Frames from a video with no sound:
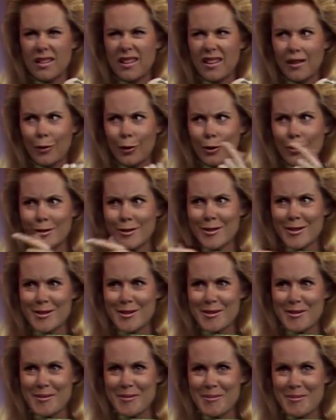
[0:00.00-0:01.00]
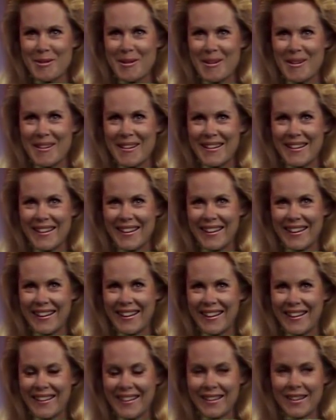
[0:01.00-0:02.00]
Add those up. It's
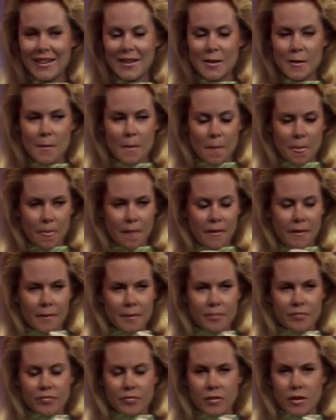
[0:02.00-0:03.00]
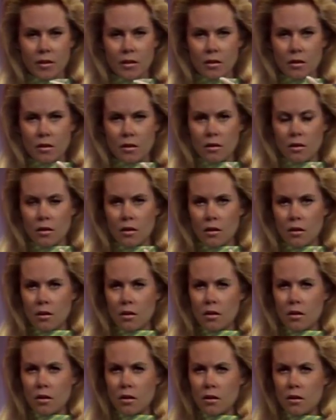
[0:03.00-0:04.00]
hard. Five
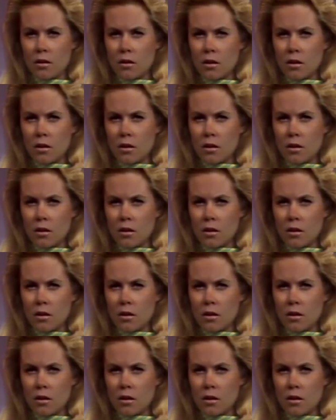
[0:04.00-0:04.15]
seconds.